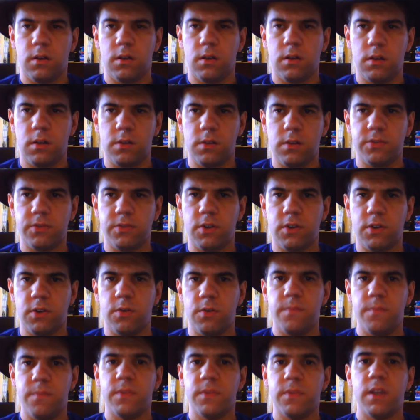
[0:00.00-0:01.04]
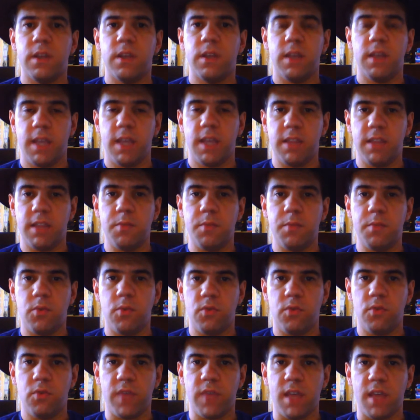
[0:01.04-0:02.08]
Also, in the
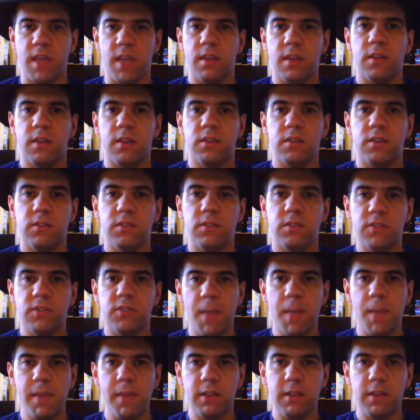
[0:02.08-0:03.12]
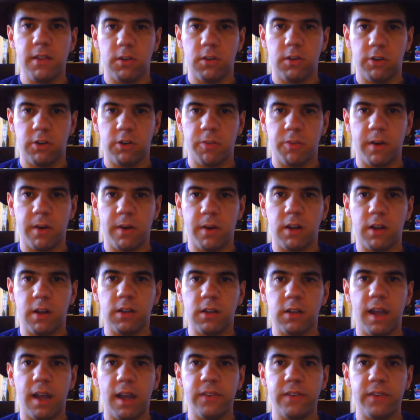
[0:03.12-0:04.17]
movie, Debbie learns about
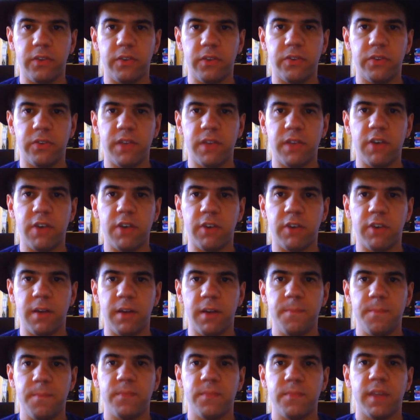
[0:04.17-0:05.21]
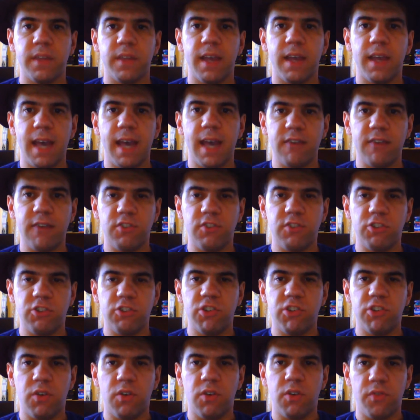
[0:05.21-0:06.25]
Eliza's secret after
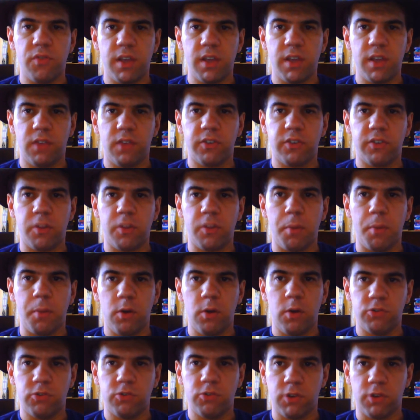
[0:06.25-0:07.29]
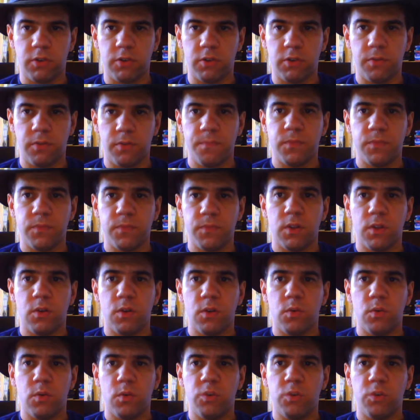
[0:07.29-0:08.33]
she reveals it to the poachers,
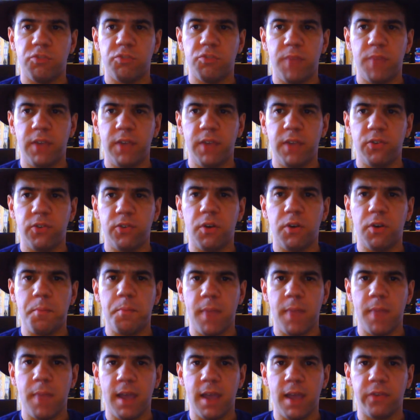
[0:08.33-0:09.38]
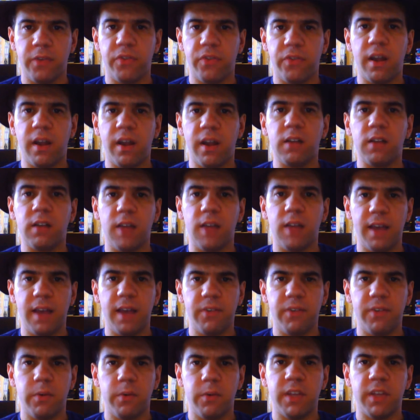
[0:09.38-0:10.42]
which makes her amazed that
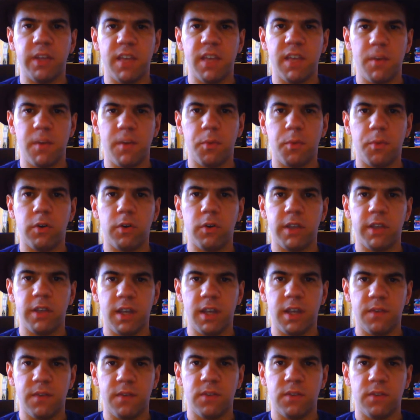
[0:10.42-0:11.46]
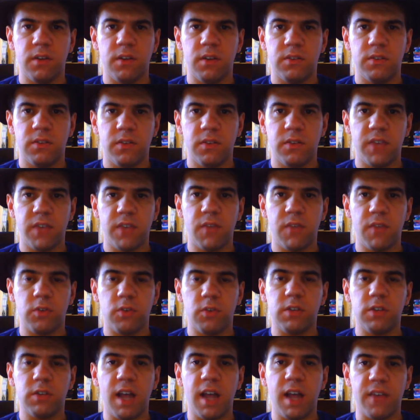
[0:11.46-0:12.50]
Eliza would give up her gift to save
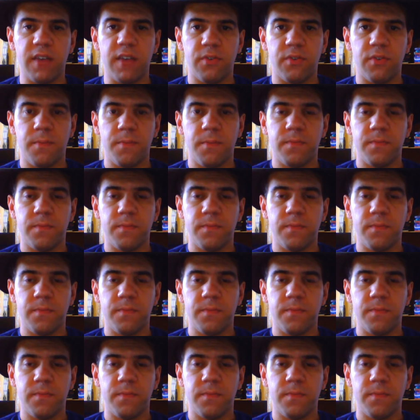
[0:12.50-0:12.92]
her life